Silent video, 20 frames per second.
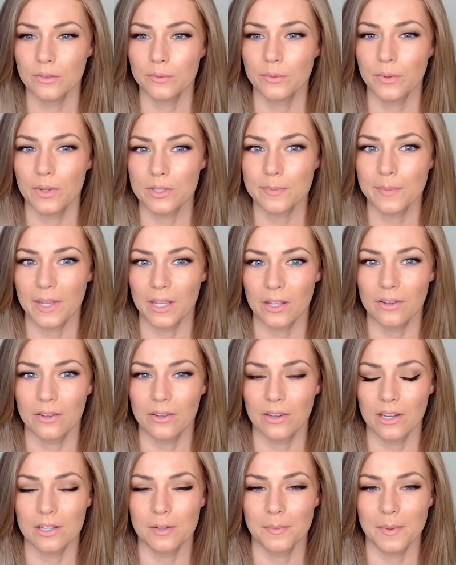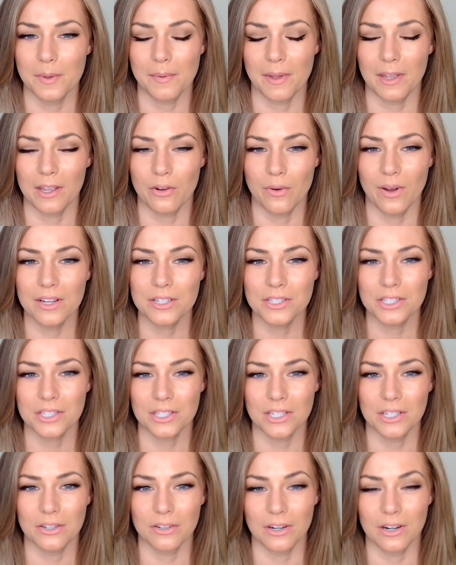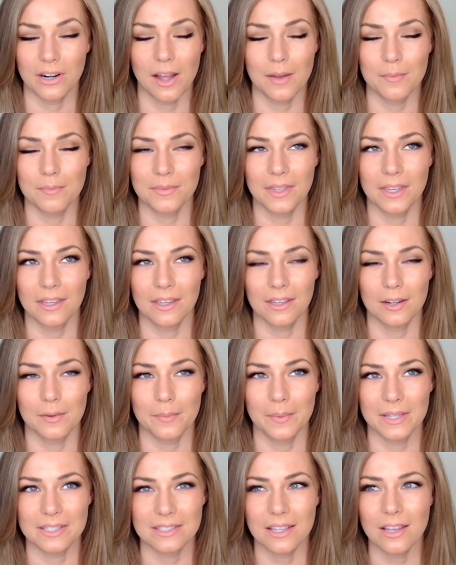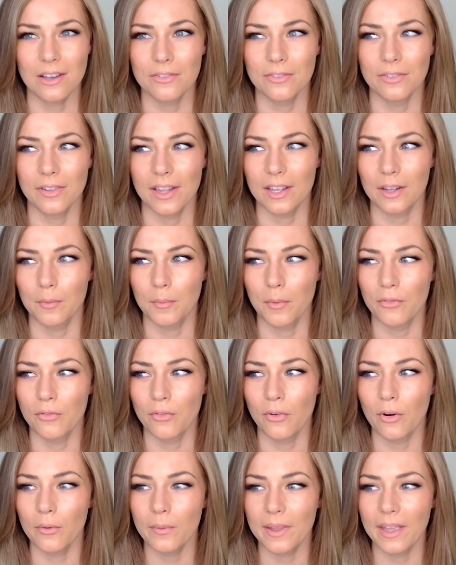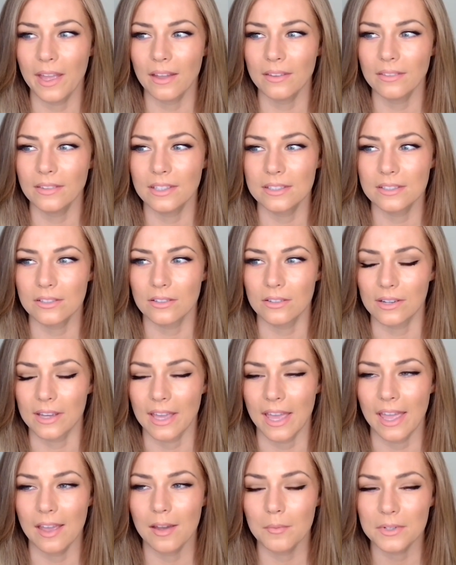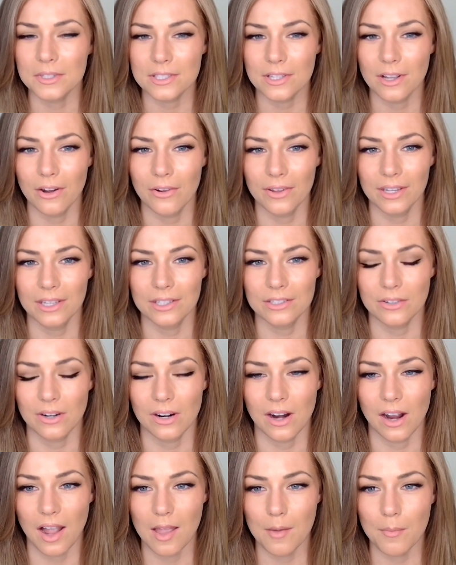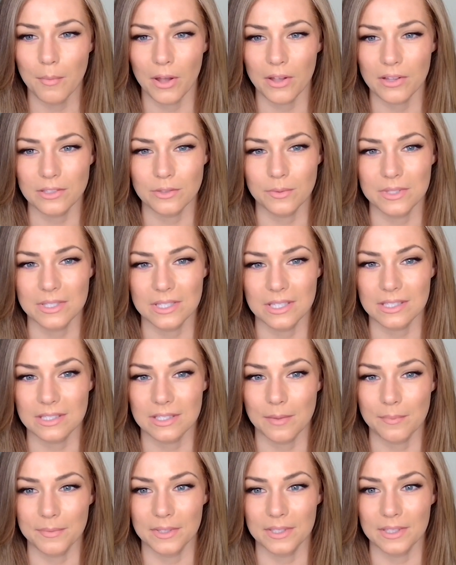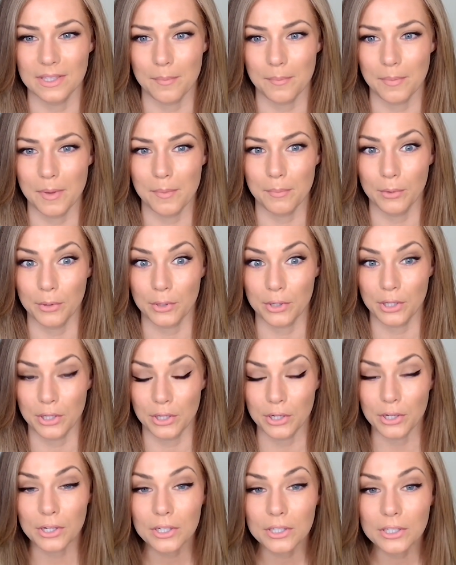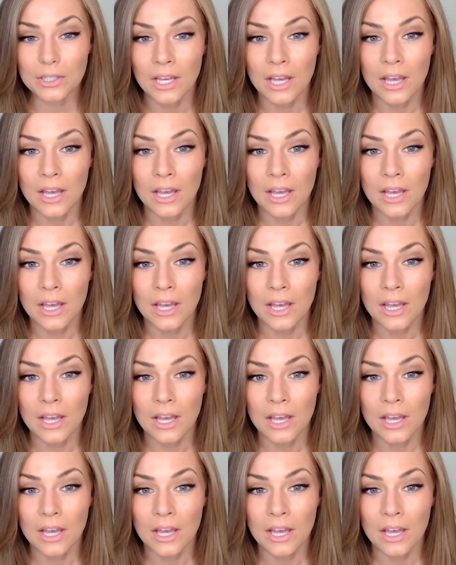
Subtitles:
was going to be my question, or I'm thinking to myself, like, before we had these little cameras going into our eyeballs, was this something that people cured?